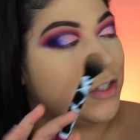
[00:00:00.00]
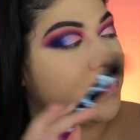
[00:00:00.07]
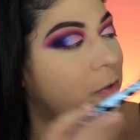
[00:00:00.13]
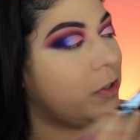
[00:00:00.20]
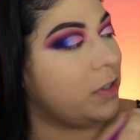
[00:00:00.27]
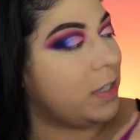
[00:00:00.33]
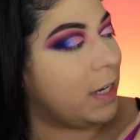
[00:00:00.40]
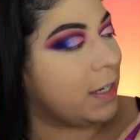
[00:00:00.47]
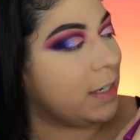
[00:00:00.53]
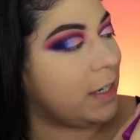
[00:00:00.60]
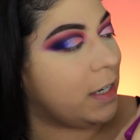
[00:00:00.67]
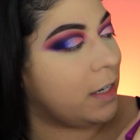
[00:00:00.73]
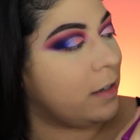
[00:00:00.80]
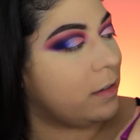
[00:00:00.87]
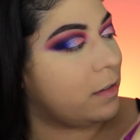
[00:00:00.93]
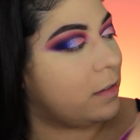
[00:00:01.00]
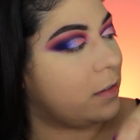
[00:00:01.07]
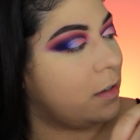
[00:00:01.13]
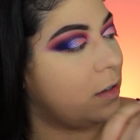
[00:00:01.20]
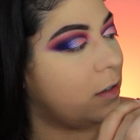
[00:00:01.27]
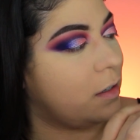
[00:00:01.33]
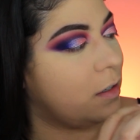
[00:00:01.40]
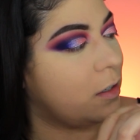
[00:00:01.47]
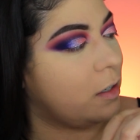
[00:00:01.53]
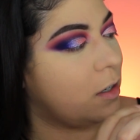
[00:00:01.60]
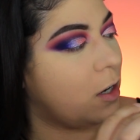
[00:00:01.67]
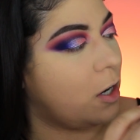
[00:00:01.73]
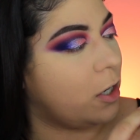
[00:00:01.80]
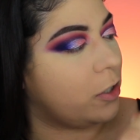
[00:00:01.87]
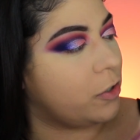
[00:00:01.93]
this Real Techniques
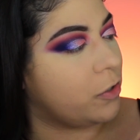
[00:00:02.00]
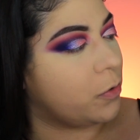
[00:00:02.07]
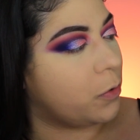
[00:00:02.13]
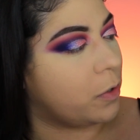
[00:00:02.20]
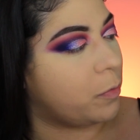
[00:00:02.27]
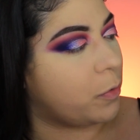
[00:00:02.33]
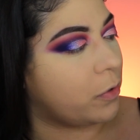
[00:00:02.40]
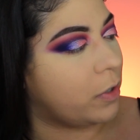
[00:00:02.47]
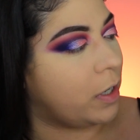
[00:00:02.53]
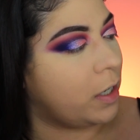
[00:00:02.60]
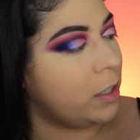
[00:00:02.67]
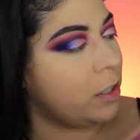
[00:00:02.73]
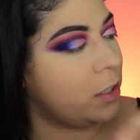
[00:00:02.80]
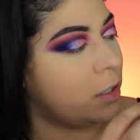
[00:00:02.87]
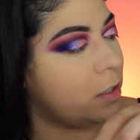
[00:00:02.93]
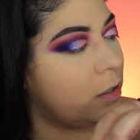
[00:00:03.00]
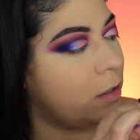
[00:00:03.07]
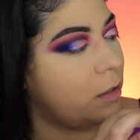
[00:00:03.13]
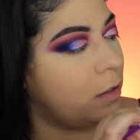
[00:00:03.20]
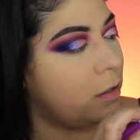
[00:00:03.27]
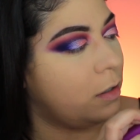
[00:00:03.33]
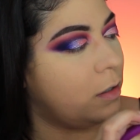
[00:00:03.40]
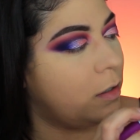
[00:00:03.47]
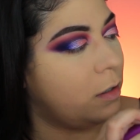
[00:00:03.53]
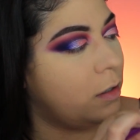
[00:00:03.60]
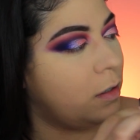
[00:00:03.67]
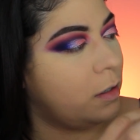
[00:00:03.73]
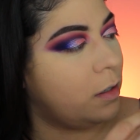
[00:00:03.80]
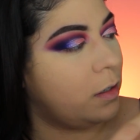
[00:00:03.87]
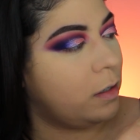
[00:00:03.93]
contour brush,
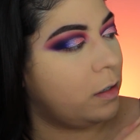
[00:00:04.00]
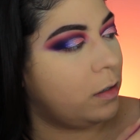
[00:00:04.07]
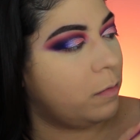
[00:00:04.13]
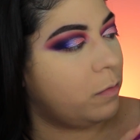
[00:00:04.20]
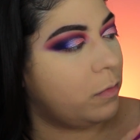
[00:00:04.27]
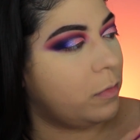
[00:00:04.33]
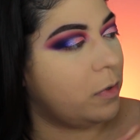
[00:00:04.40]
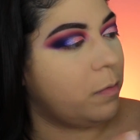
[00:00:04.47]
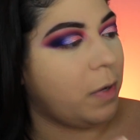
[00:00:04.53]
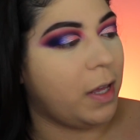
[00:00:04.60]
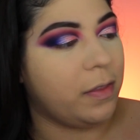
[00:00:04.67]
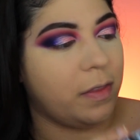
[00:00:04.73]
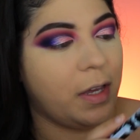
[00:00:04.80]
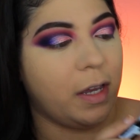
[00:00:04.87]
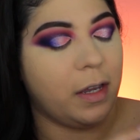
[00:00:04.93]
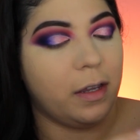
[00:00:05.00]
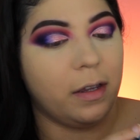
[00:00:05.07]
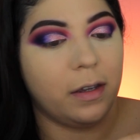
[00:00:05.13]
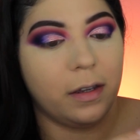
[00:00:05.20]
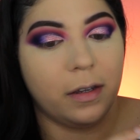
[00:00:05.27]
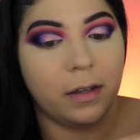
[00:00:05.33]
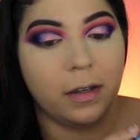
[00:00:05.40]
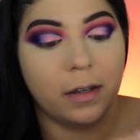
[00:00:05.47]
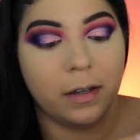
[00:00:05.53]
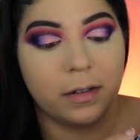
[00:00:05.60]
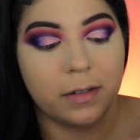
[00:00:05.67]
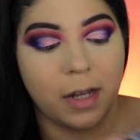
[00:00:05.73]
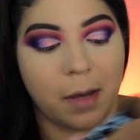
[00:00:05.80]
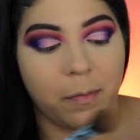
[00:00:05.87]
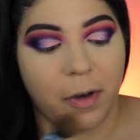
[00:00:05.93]
pat that,
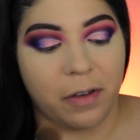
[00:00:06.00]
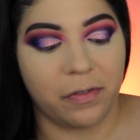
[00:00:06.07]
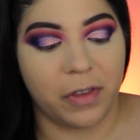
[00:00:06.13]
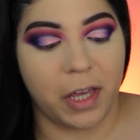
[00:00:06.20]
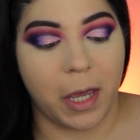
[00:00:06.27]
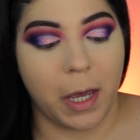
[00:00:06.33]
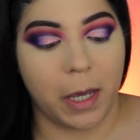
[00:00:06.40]
tap off the